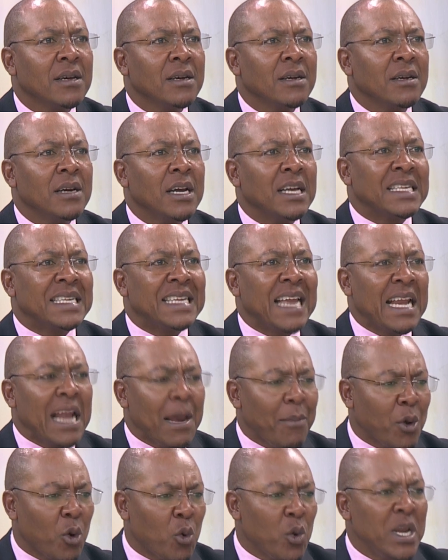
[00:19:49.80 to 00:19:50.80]
It's
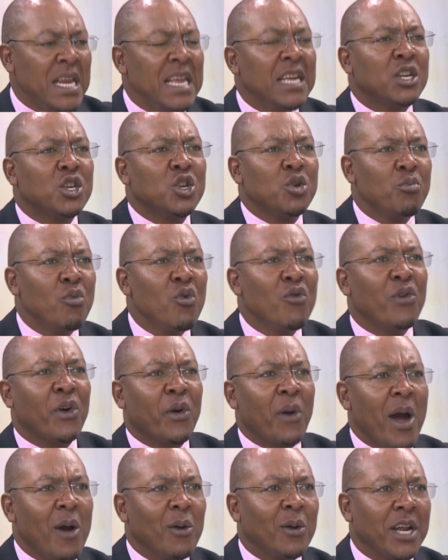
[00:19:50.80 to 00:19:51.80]
dynamic. We need to move
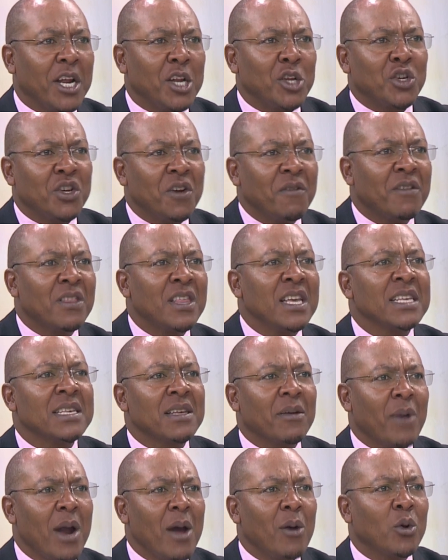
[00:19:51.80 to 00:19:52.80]
around and shift things
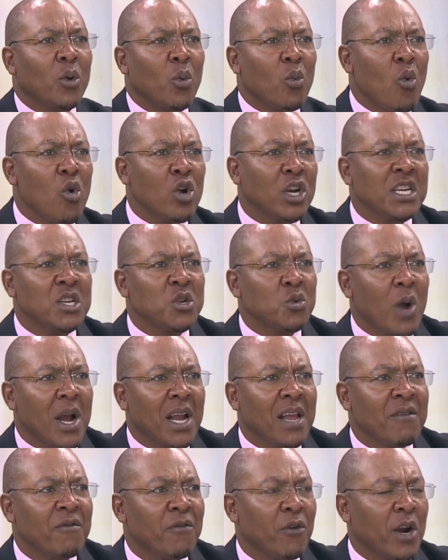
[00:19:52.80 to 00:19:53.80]
around. What is
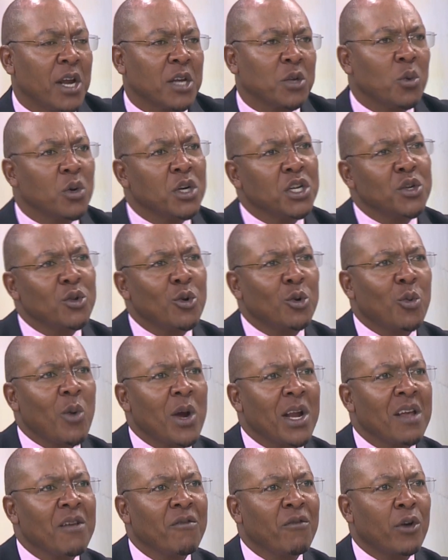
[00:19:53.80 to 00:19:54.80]
working for us? What is not
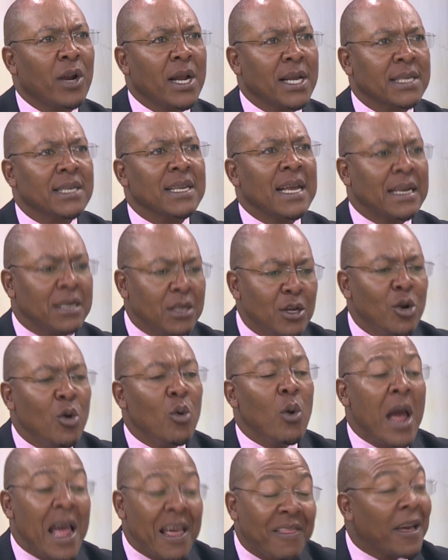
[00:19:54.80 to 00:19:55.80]
working for us? And you know,
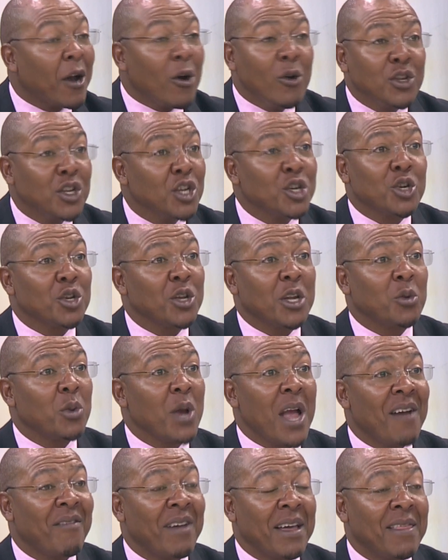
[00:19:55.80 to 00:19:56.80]
the constitution that we
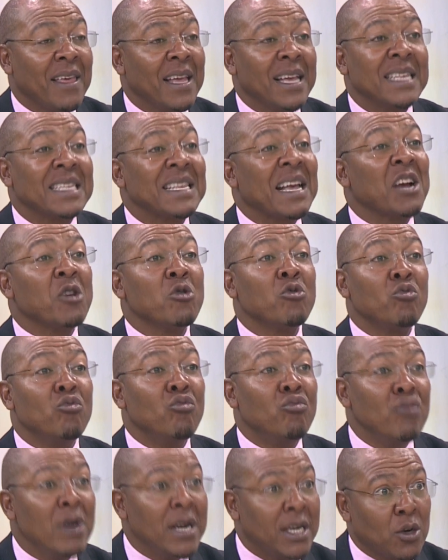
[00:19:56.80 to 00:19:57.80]
have, I think it's a
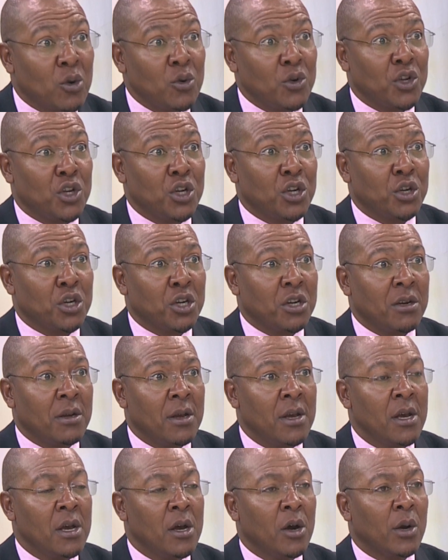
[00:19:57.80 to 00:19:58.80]
great constitution,
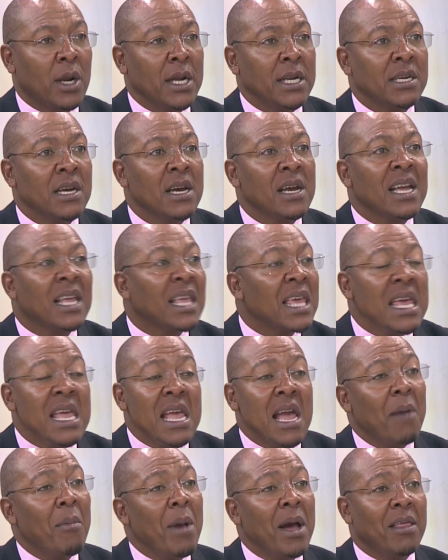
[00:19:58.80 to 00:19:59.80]
all right? Key,
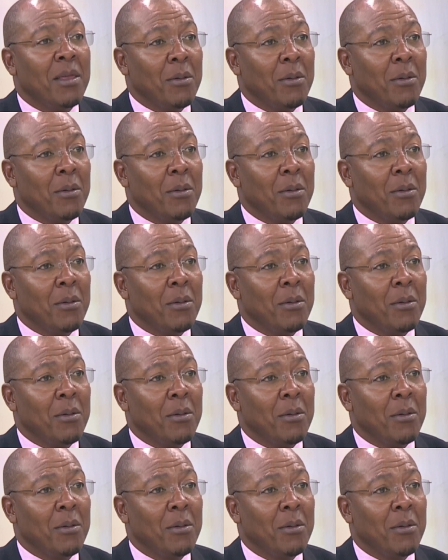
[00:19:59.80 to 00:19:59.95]
among the